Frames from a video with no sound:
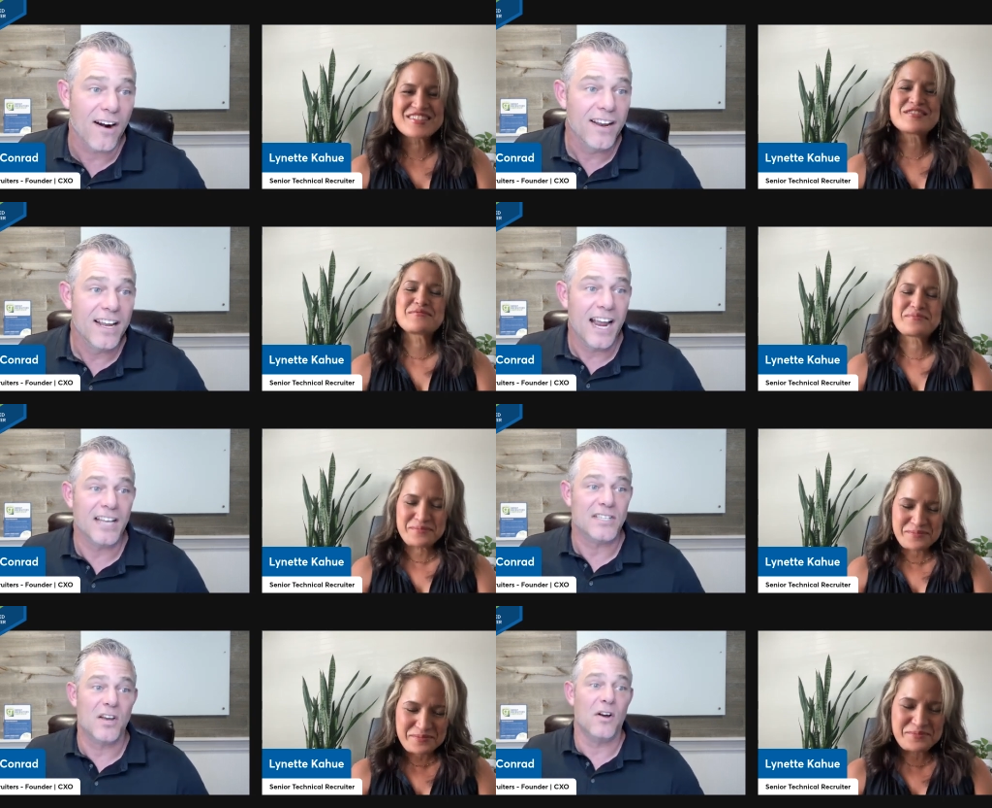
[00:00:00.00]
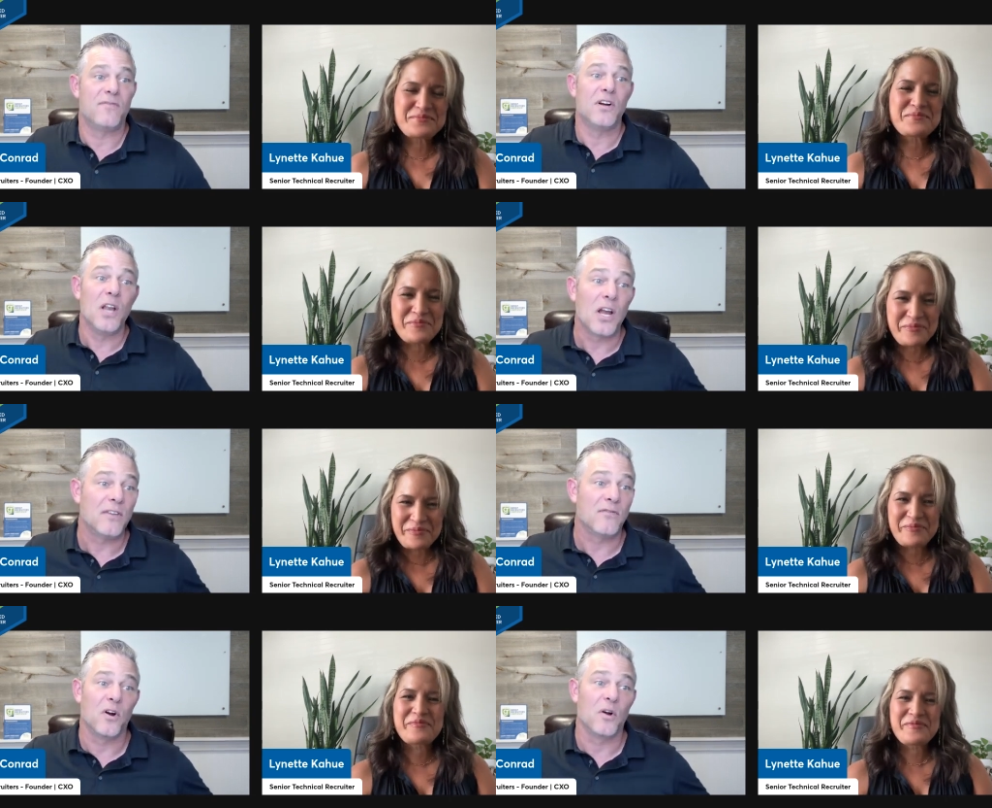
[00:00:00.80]
Speaker 1: And so, if you're looking for
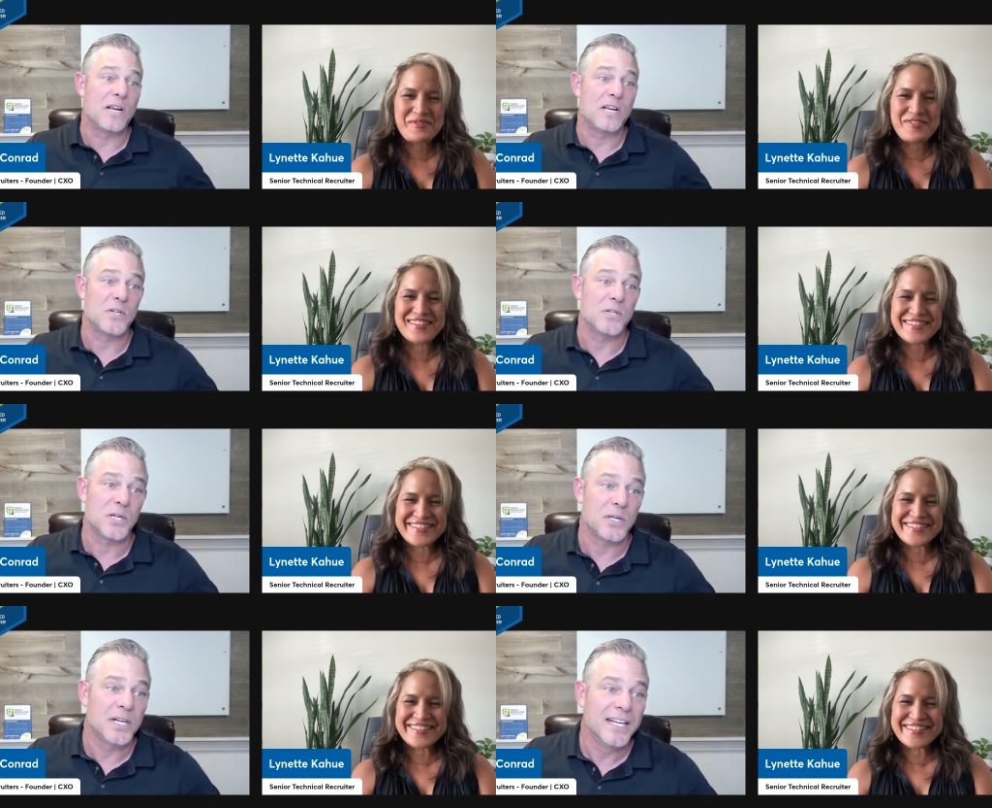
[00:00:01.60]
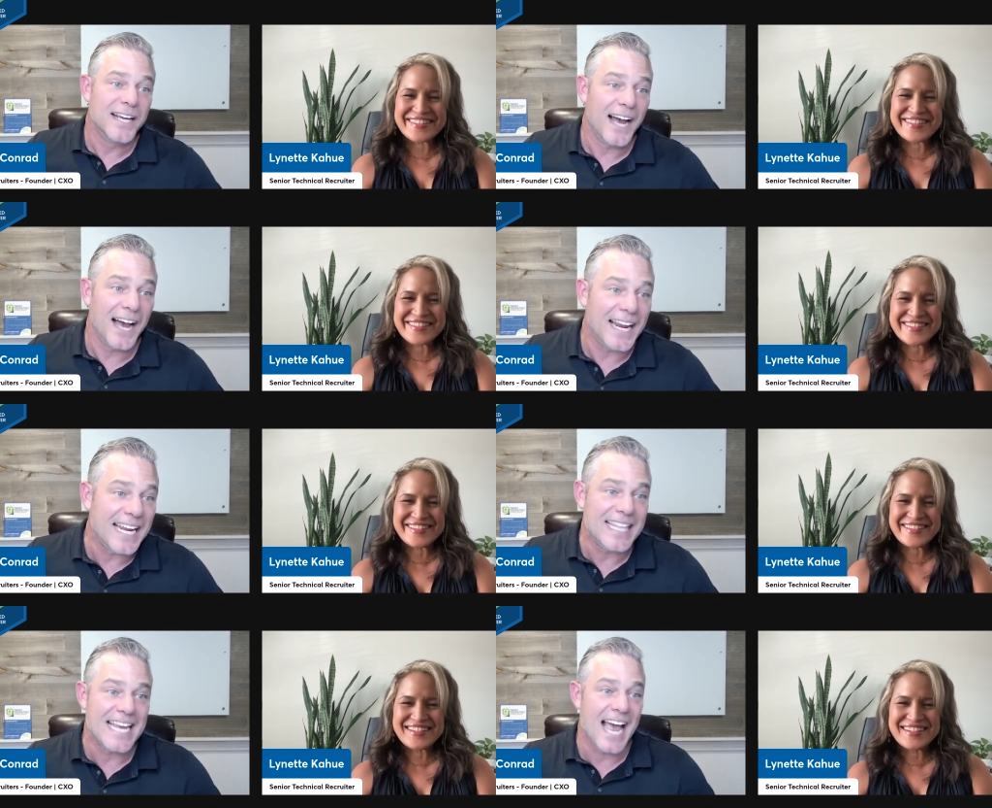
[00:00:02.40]
a recruiter, uh, in the
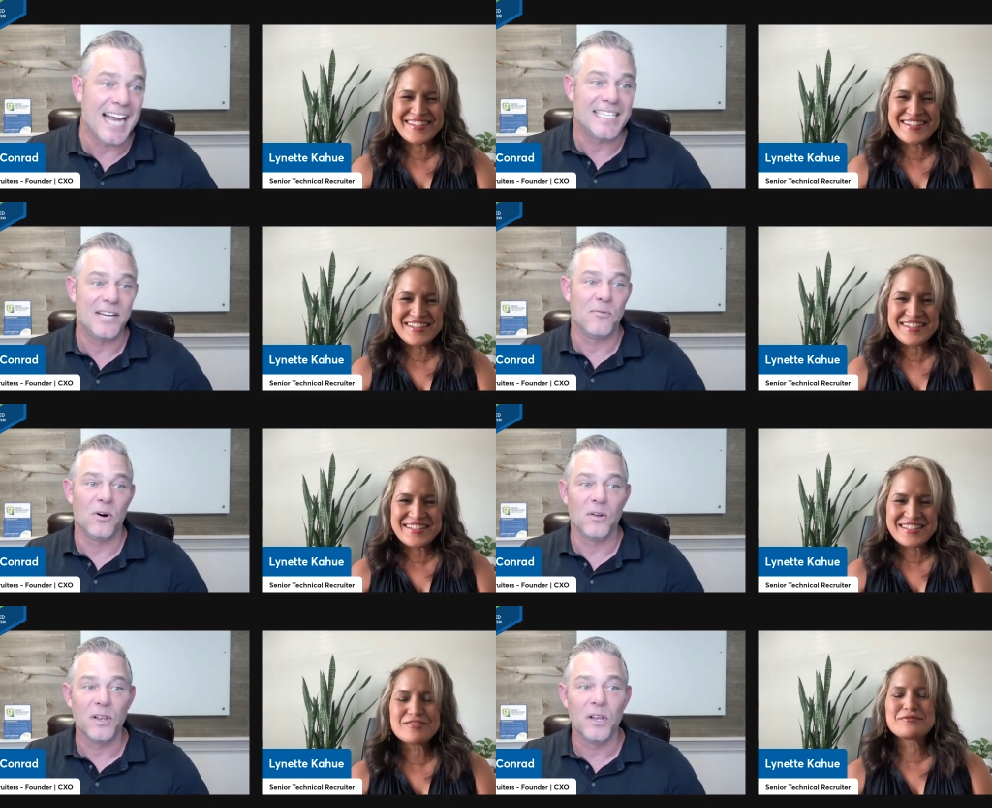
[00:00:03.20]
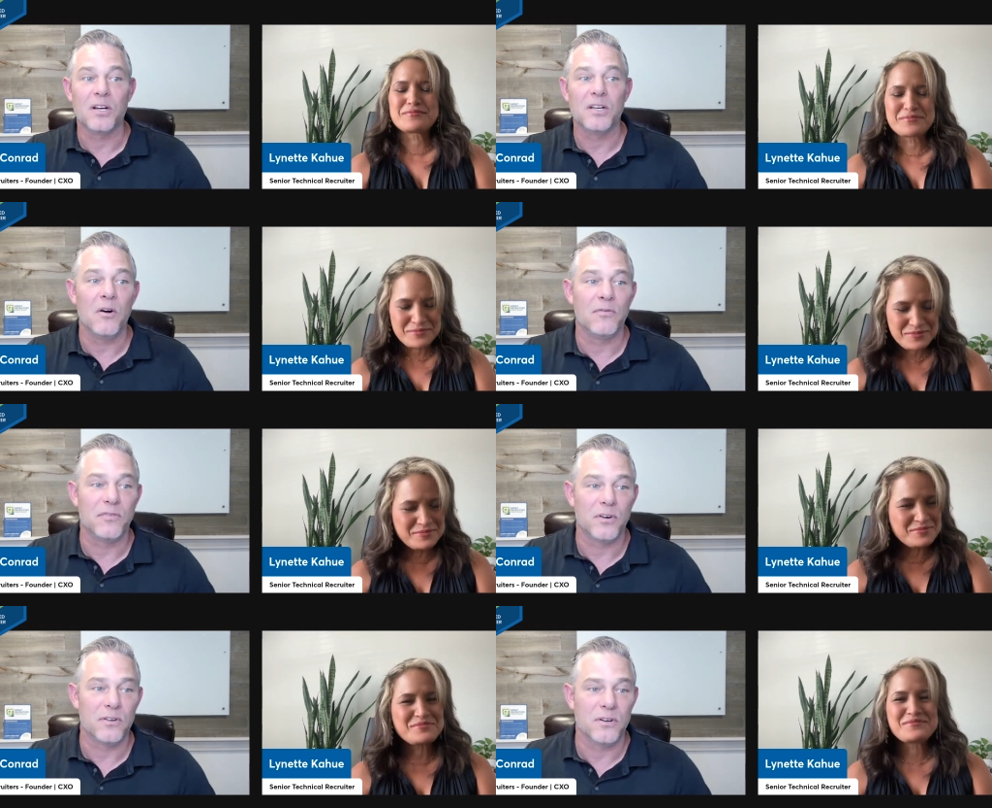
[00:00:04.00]
IT world, look no
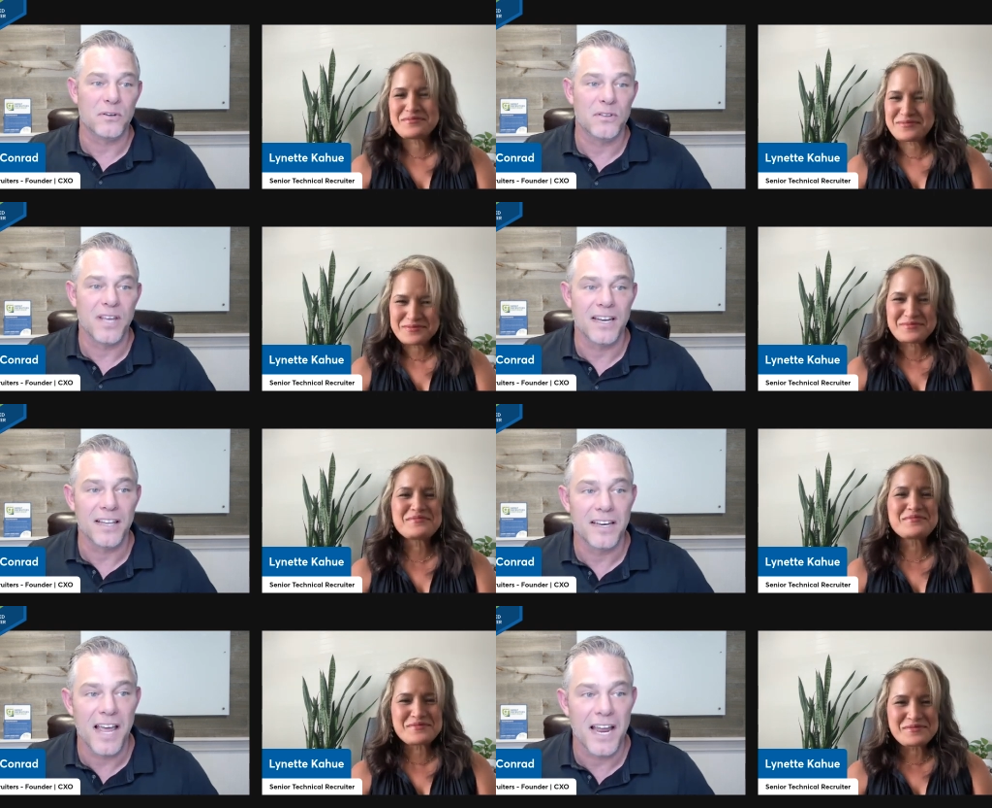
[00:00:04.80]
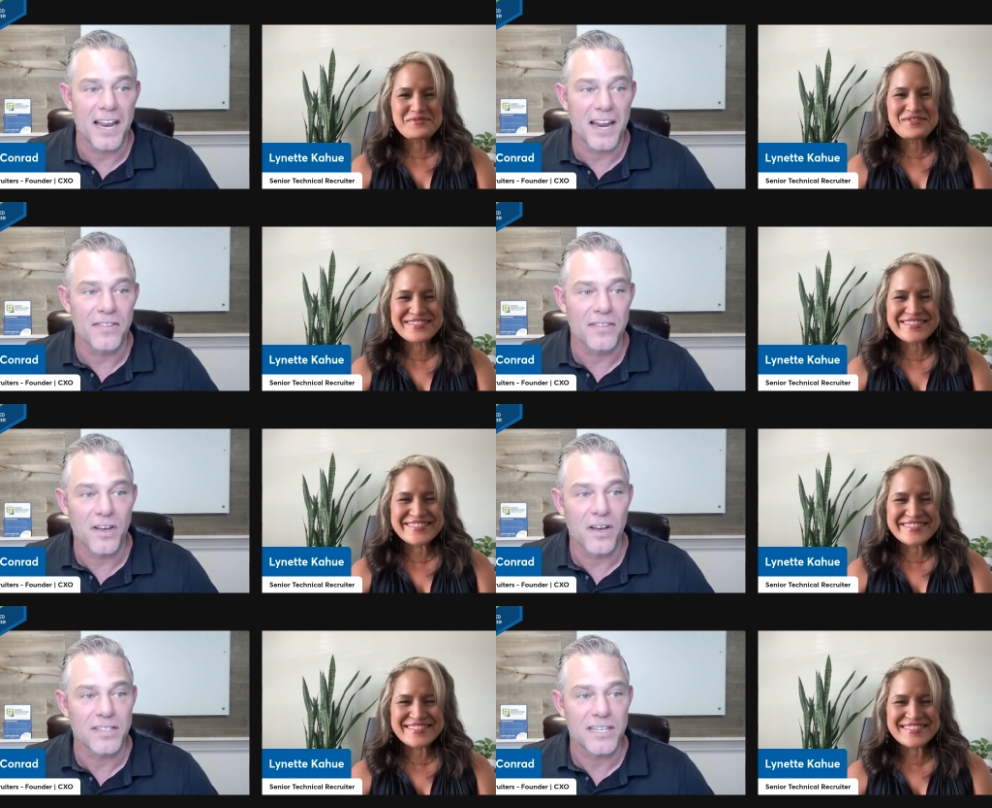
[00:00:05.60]
further than Lynette and the
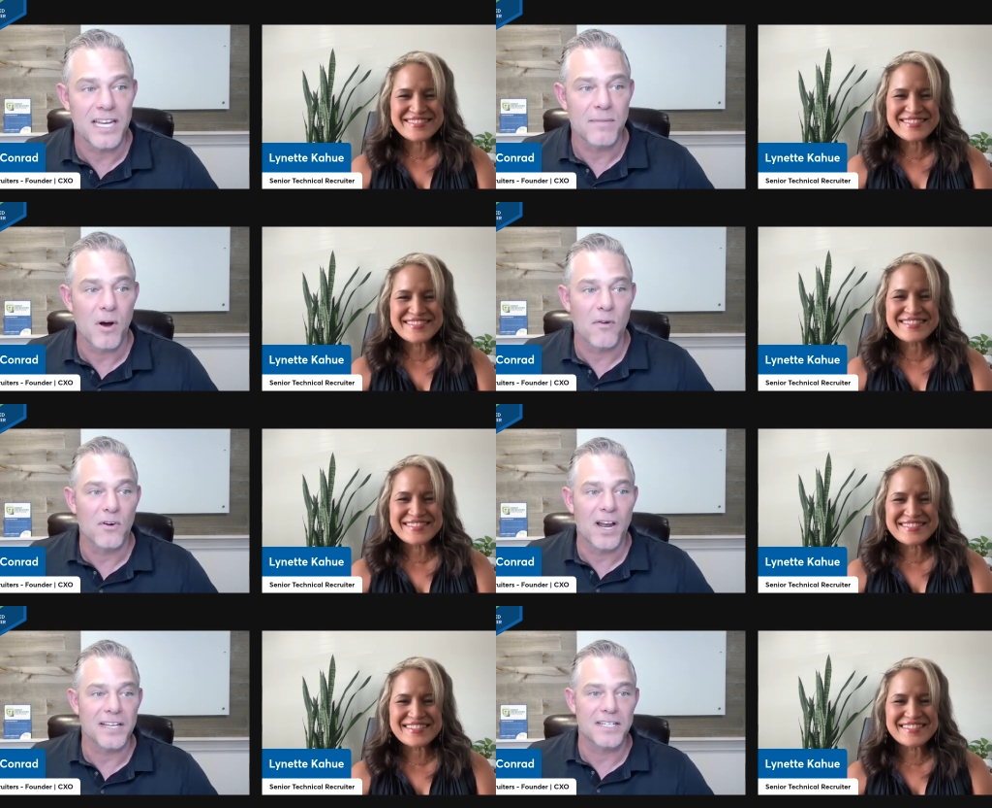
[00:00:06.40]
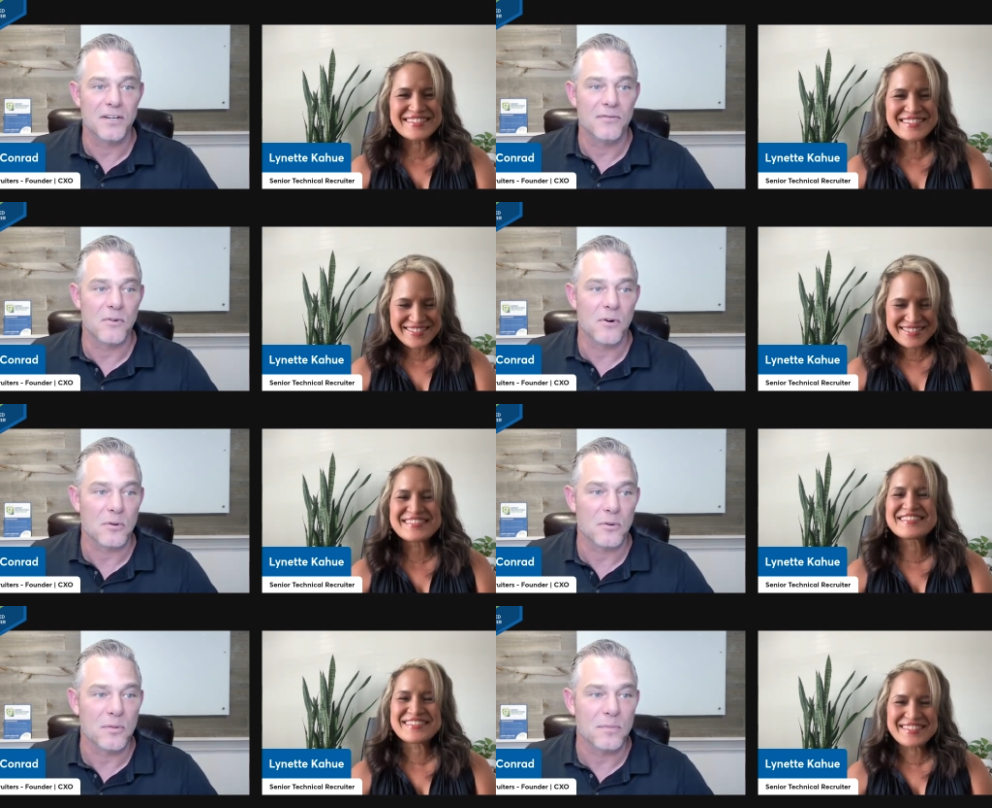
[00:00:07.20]
team over at Tier 4
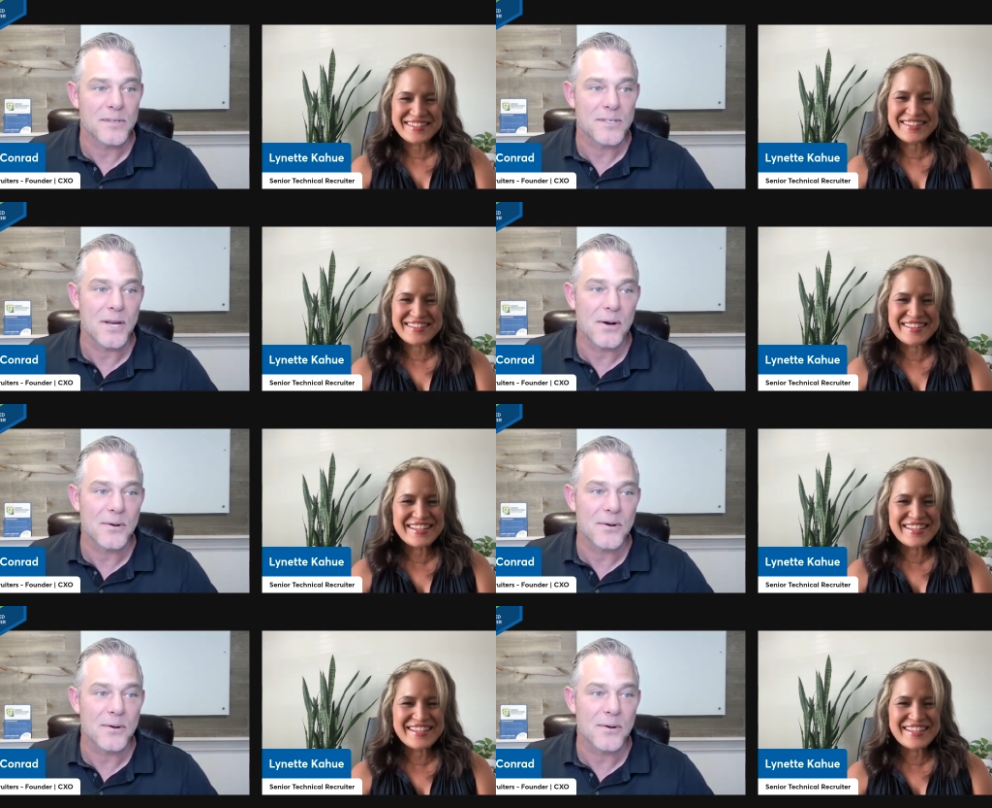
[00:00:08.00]
Group. So,